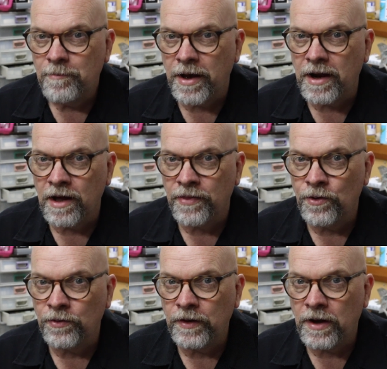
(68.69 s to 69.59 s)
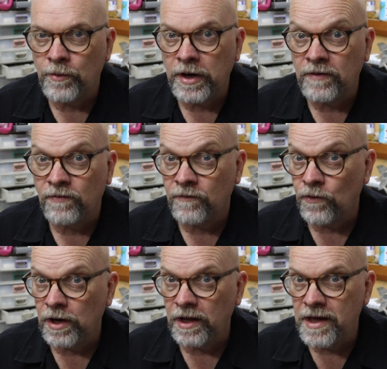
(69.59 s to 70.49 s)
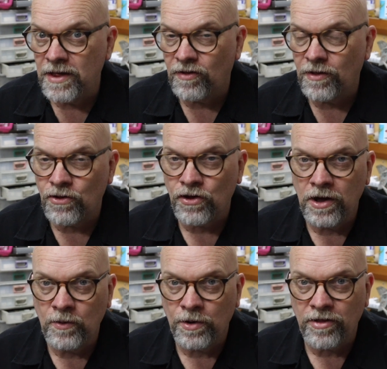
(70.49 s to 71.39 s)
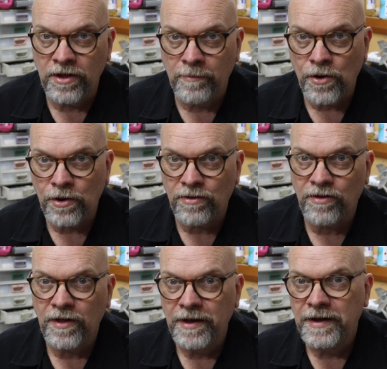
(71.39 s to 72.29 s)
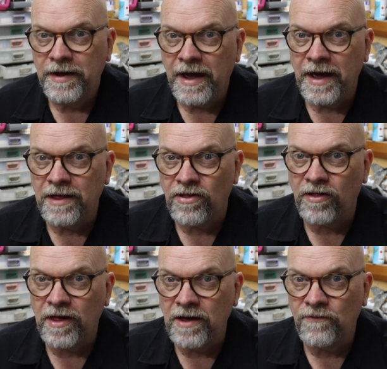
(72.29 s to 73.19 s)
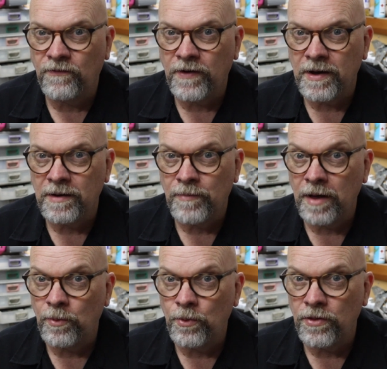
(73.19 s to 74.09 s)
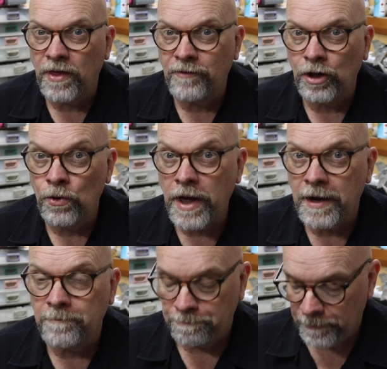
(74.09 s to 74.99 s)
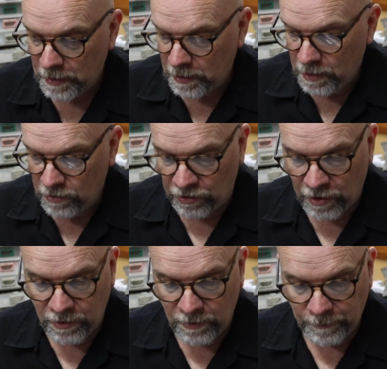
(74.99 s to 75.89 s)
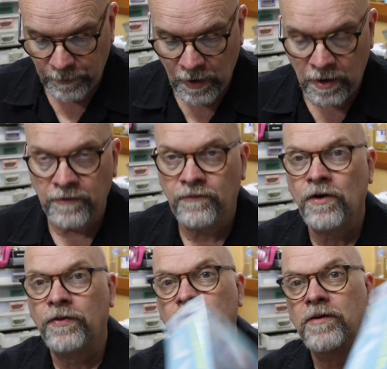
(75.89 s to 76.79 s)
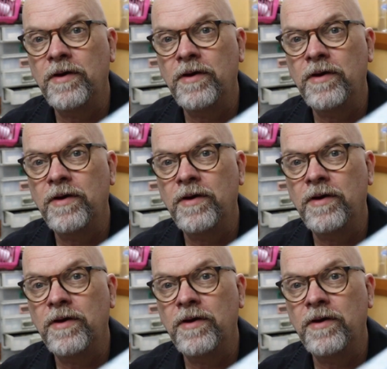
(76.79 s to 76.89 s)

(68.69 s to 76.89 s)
but I thought that I would at the very least show you what's in the box and see if it might be worth having a look at. So I've got the